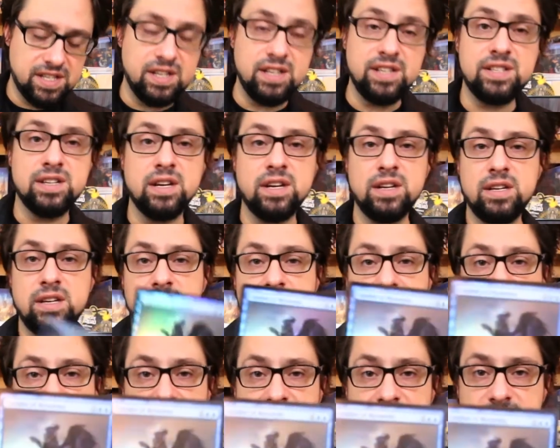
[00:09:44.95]
and he's
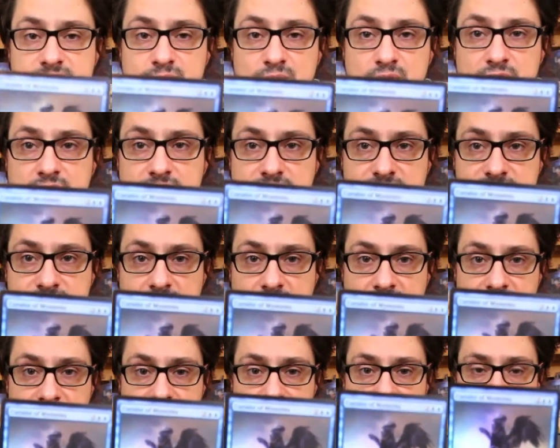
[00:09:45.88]
a nice, pretty
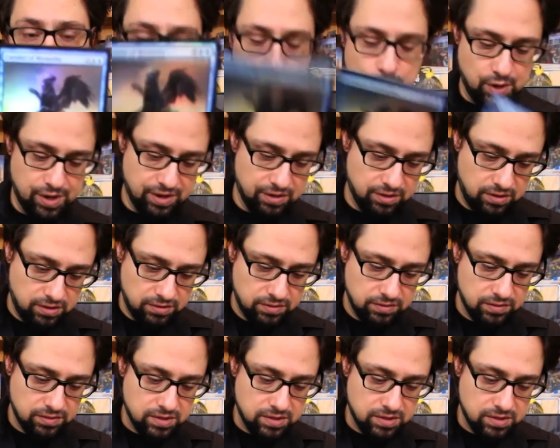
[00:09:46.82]
shiny foil.